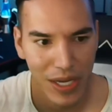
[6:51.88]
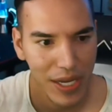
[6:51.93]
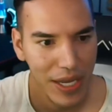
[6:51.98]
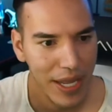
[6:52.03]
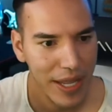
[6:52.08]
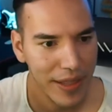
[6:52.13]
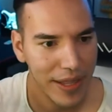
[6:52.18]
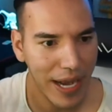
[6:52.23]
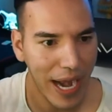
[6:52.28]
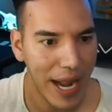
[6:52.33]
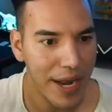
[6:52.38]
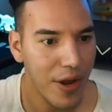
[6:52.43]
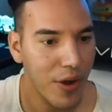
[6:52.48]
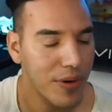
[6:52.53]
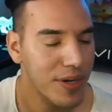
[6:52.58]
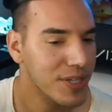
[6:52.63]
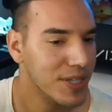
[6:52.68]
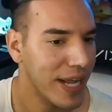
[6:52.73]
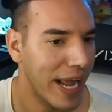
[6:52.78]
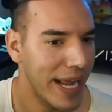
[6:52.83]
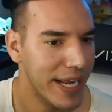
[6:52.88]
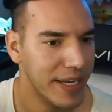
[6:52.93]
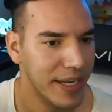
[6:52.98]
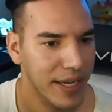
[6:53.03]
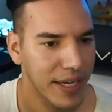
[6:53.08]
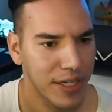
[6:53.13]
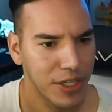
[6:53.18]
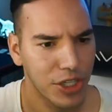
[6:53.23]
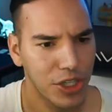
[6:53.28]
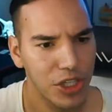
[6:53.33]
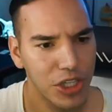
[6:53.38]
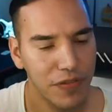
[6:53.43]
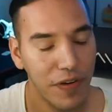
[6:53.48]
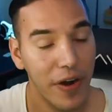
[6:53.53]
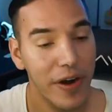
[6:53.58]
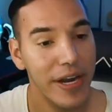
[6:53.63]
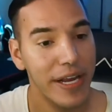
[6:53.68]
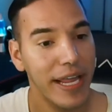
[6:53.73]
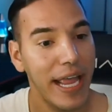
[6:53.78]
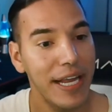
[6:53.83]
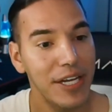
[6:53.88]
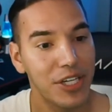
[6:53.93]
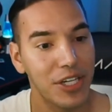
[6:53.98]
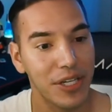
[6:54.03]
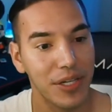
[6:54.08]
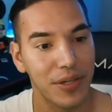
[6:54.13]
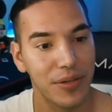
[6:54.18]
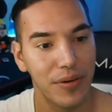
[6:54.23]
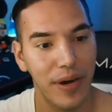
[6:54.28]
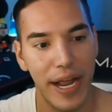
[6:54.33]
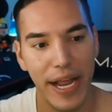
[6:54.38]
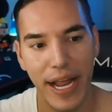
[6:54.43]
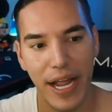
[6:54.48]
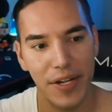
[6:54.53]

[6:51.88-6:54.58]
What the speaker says: Then I noticed like she was very engaging, right?